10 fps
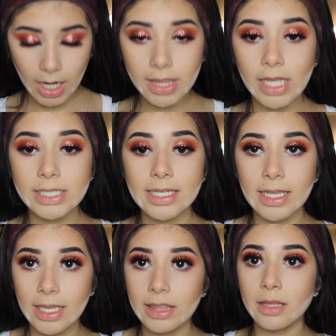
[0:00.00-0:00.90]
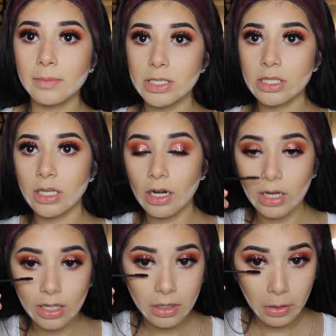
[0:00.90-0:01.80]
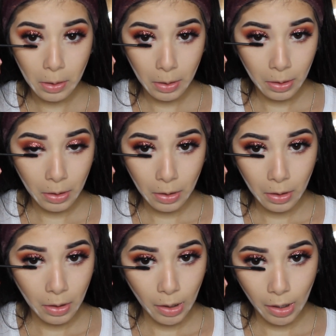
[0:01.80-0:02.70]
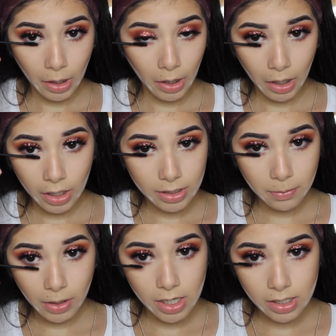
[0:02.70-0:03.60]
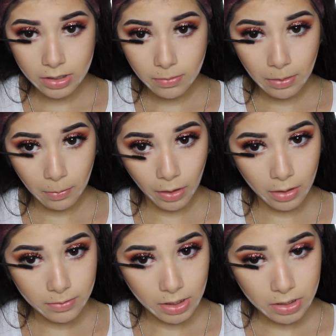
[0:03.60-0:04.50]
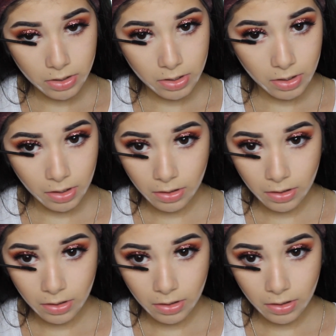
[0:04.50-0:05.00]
And then taking the mascara and applying it to my bottom lashes.